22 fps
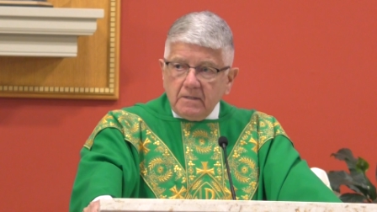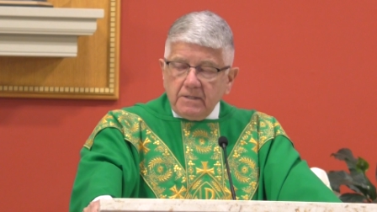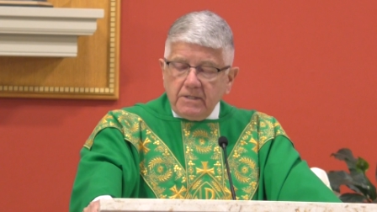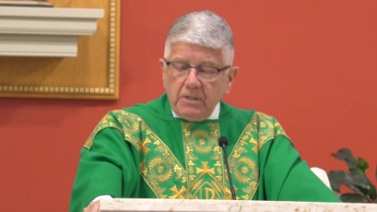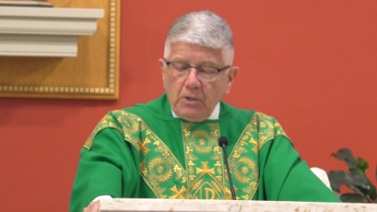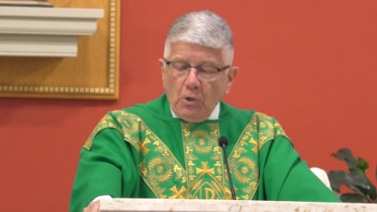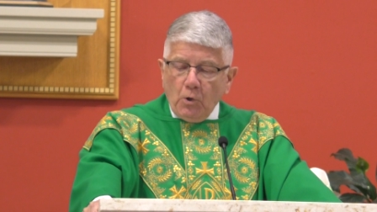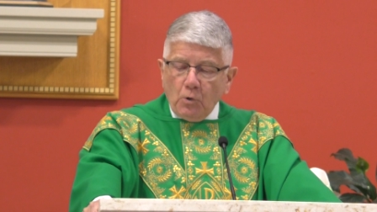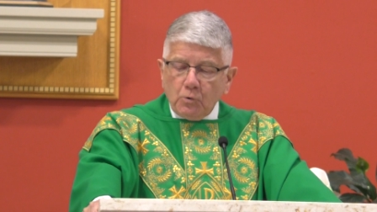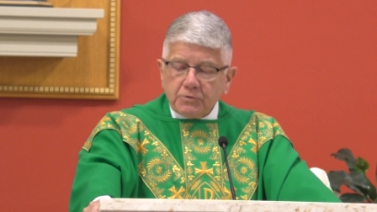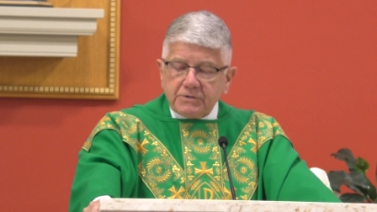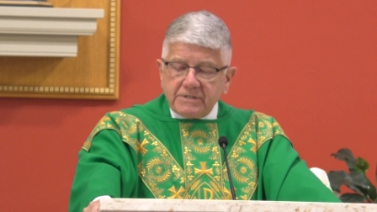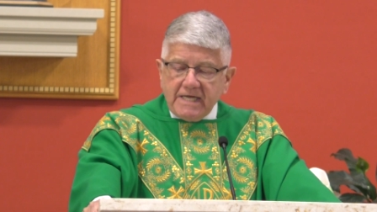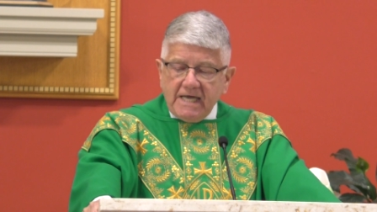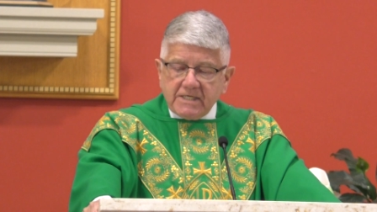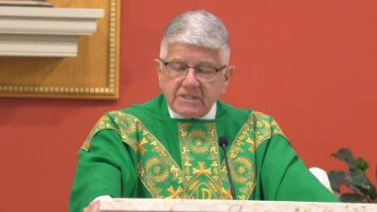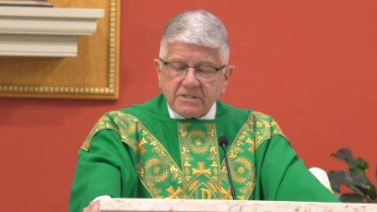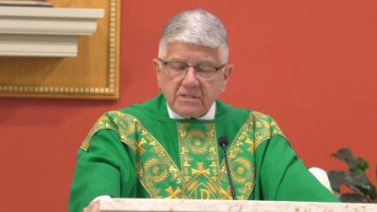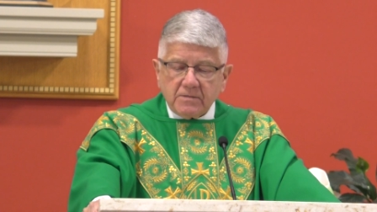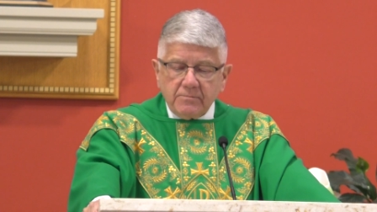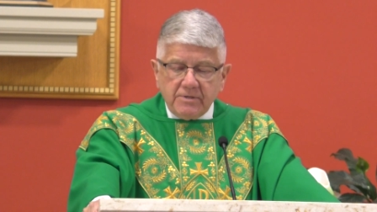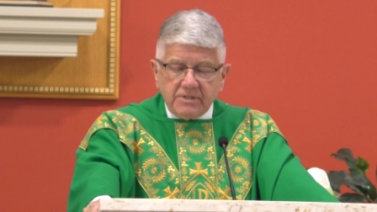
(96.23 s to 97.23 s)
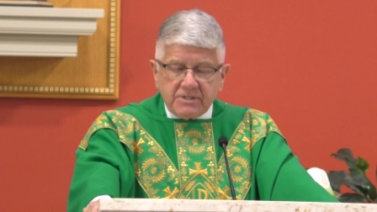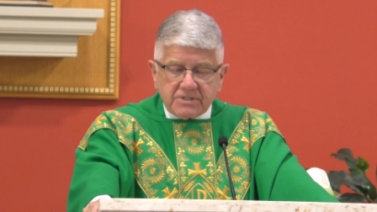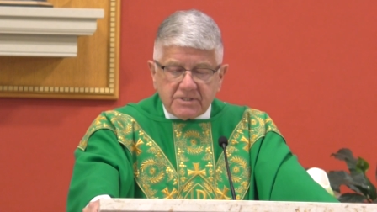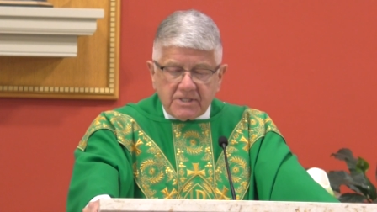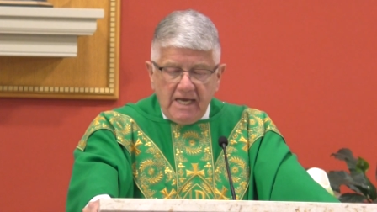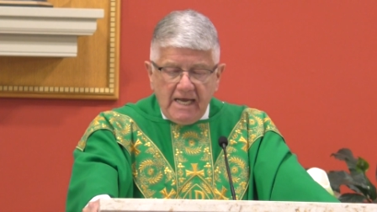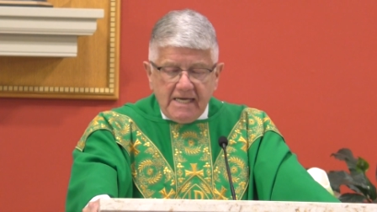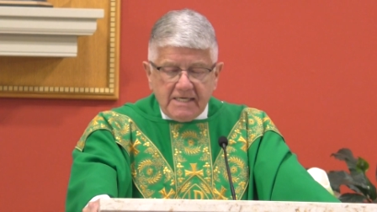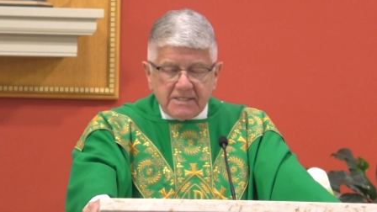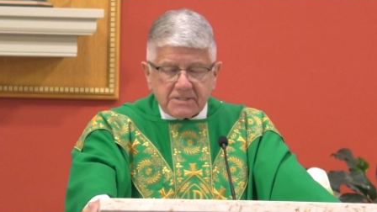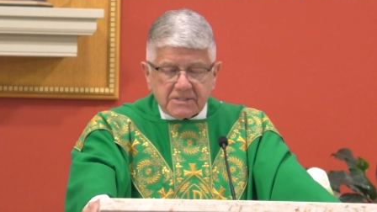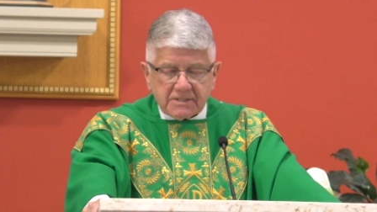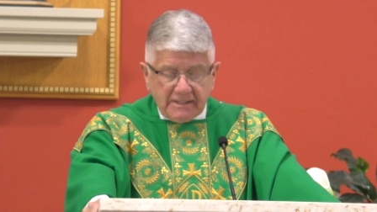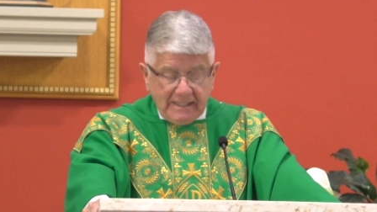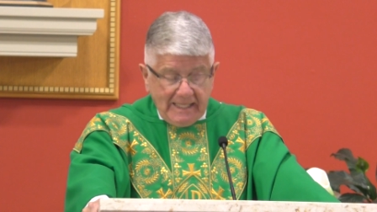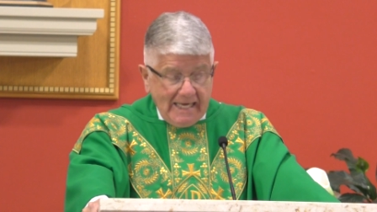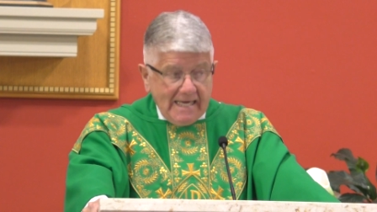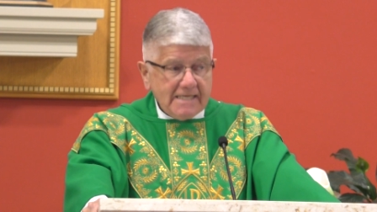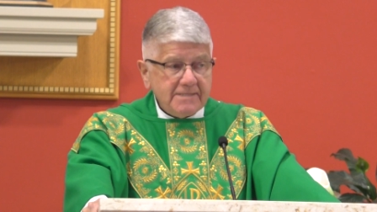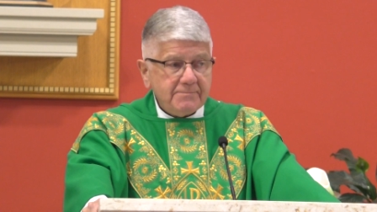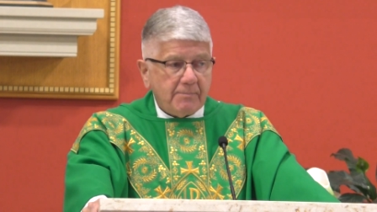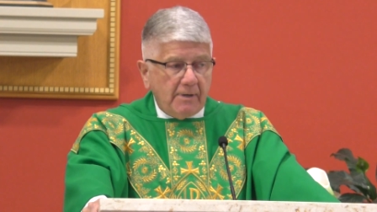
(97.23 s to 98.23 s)
the Old Testament saints
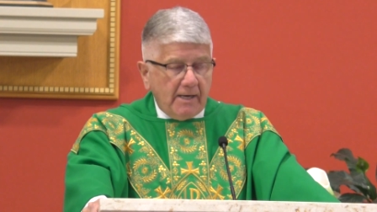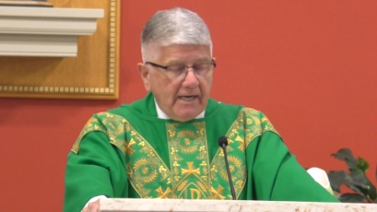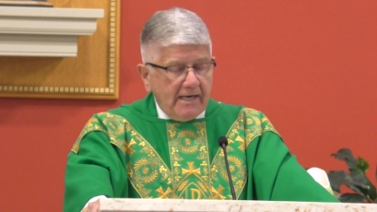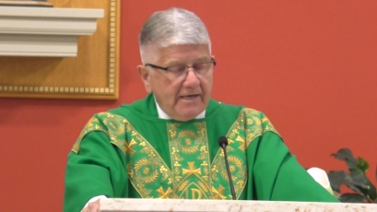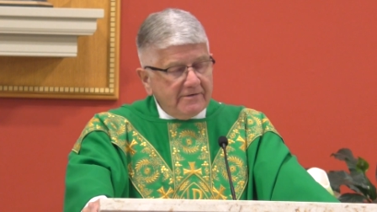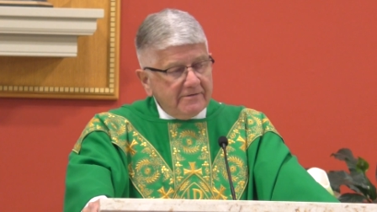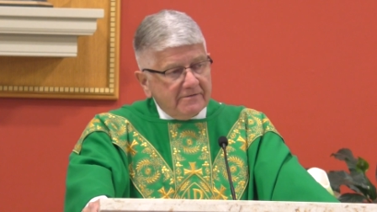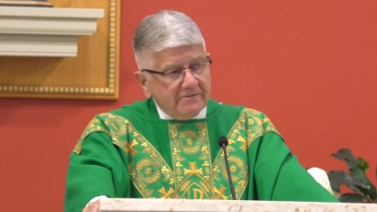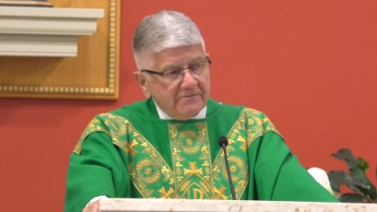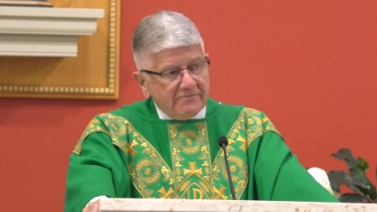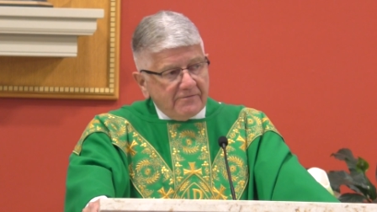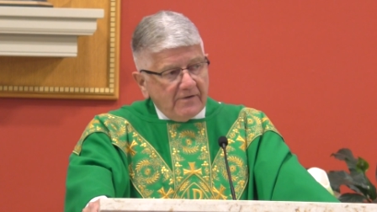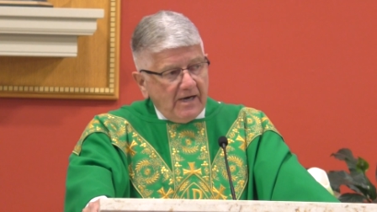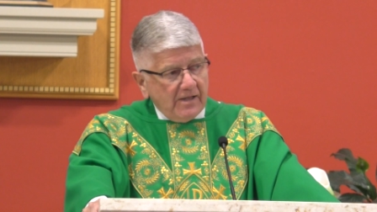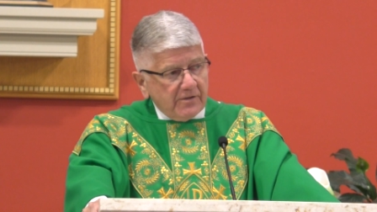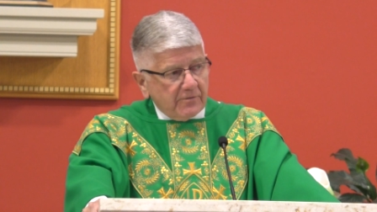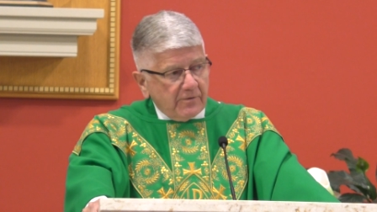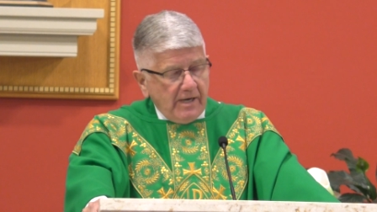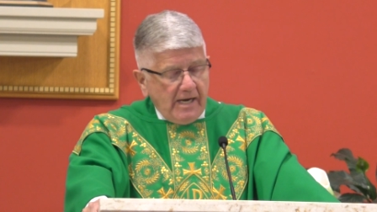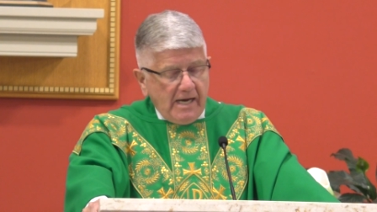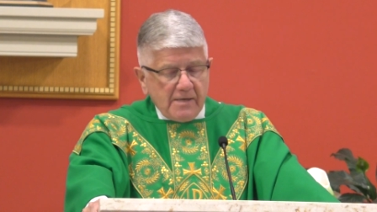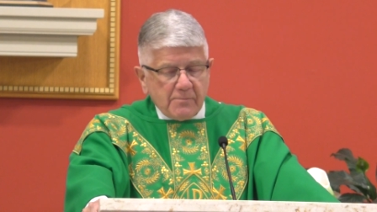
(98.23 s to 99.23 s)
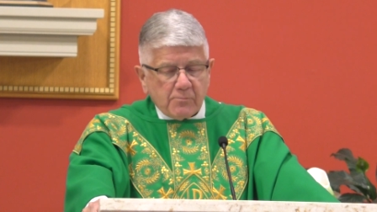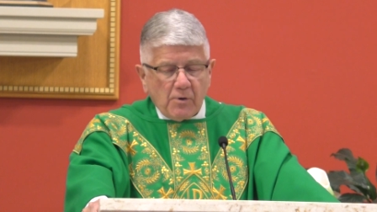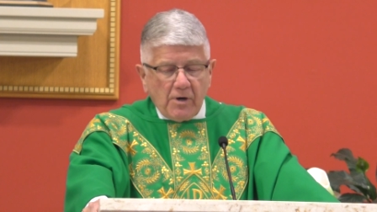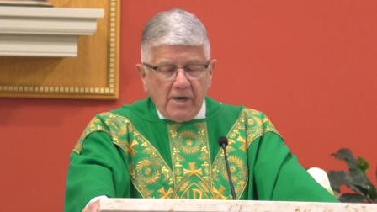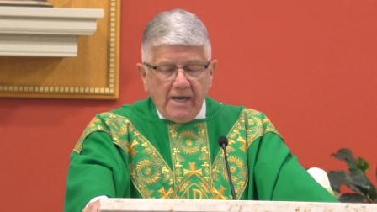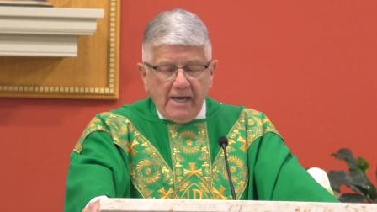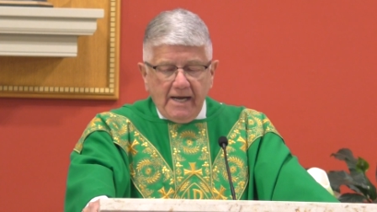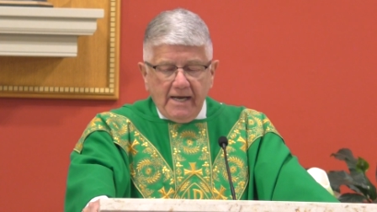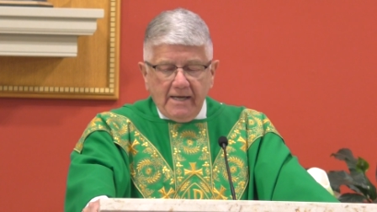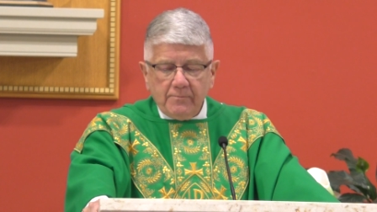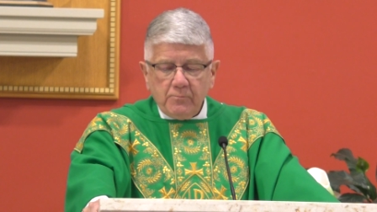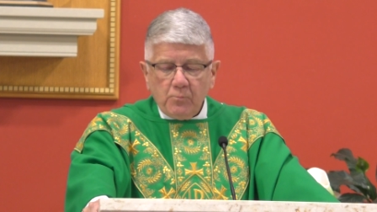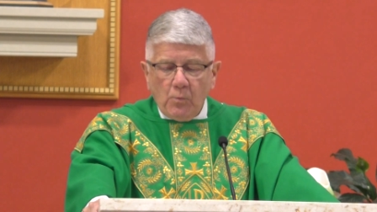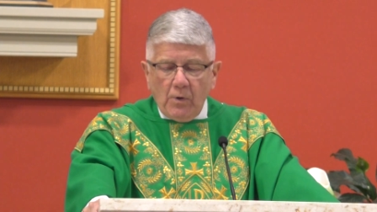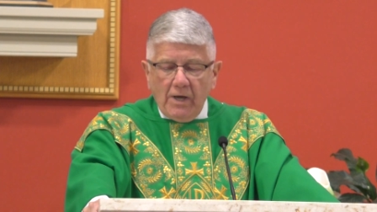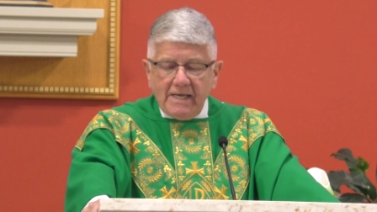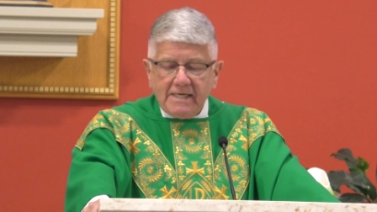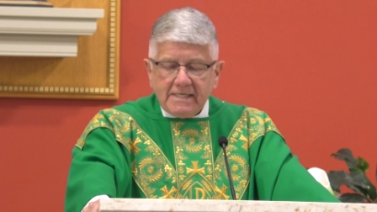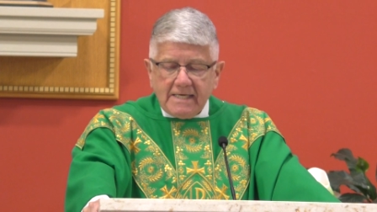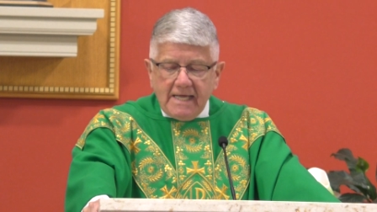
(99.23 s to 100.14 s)
led by Father Abraham, went